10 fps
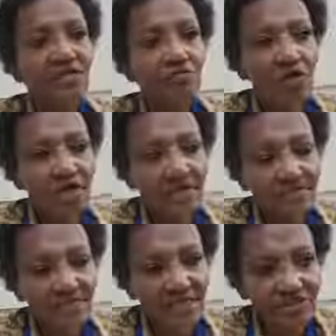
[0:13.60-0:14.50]
The
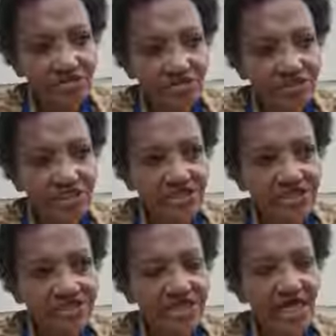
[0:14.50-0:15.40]
Workers' Men
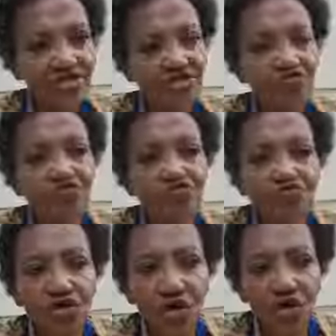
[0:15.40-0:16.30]
Association said, you
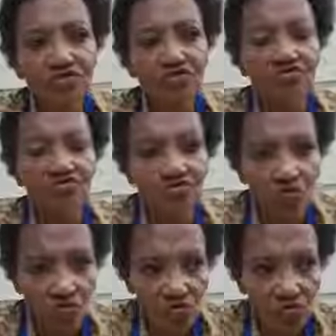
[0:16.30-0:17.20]
do not
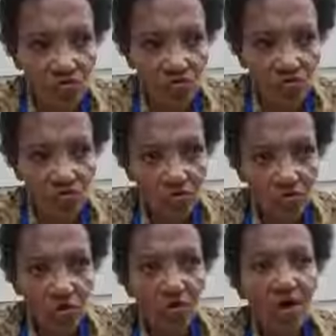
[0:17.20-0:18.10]
know
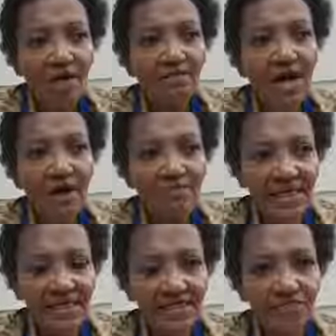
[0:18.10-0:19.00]

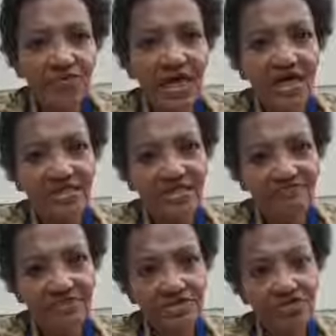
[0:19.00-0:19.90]
Barbados. We are
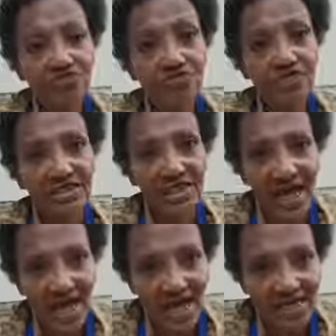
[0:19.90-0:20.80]
different to
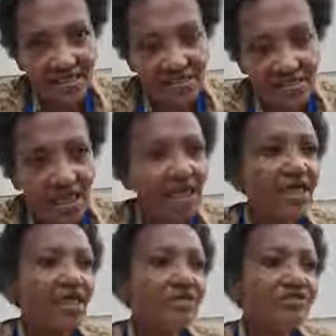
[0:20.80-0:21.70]
Trinidad.
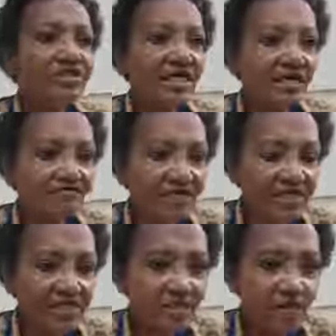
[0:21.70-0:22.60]
He was here for
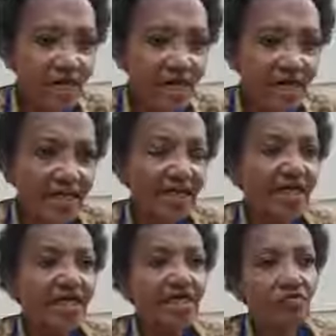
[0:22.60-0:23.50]
a little while.
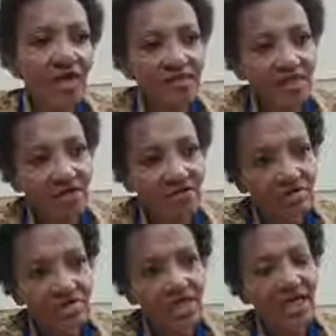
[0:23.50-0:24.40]
He went
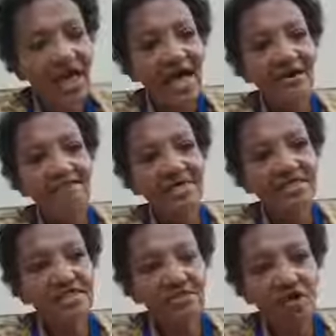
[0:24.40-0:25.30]
down and
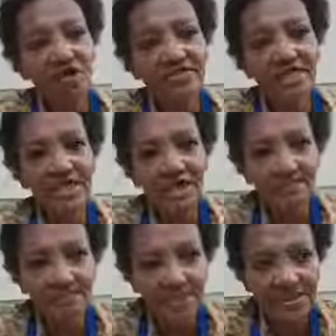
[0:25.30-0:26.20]
picked up all the
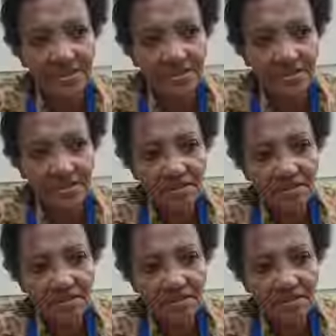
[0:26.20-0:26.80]
lumpen